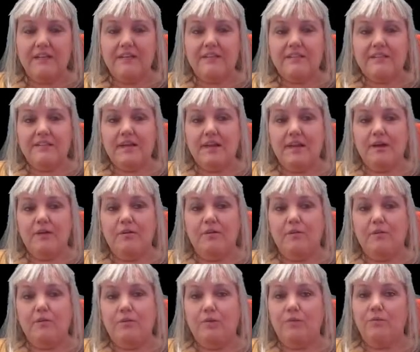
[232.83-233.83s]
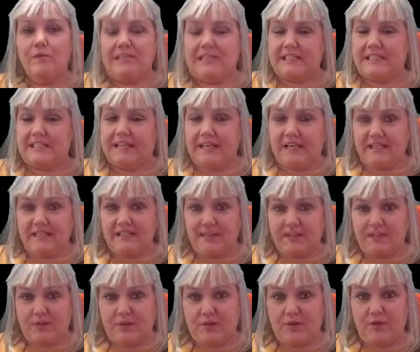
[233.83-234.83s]
So what we
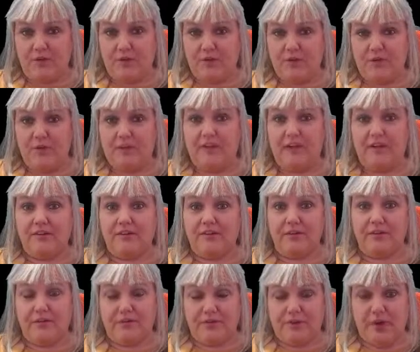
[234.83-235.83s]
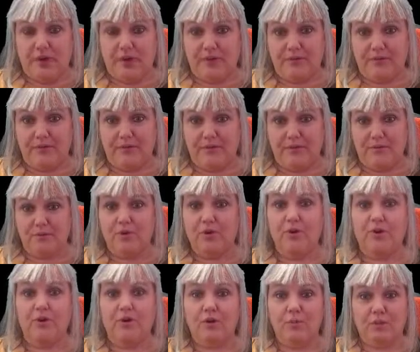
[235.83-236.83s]
decided to, when we got home, we've
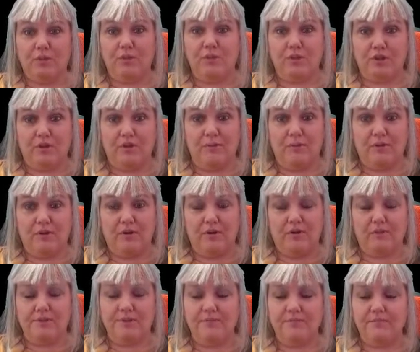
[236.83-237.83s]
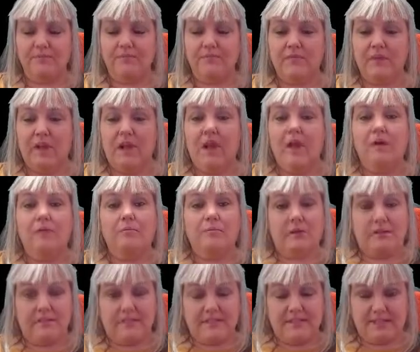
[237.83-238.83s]
got a couple of chocolate bars,
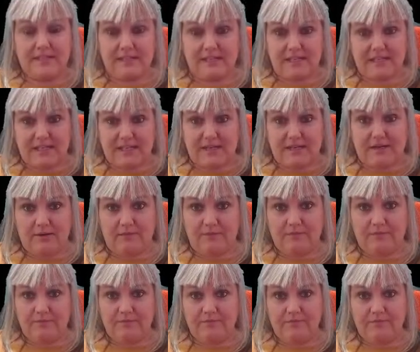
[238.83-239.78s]
mounted it down,